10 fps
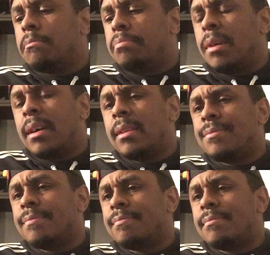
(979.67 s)
But
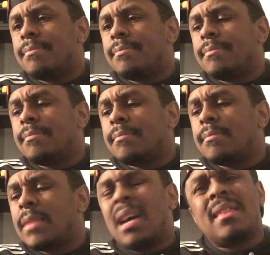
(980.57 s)

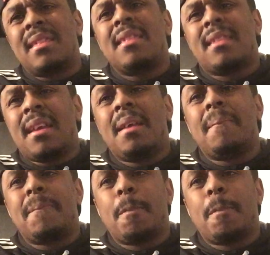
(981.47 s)
other than that,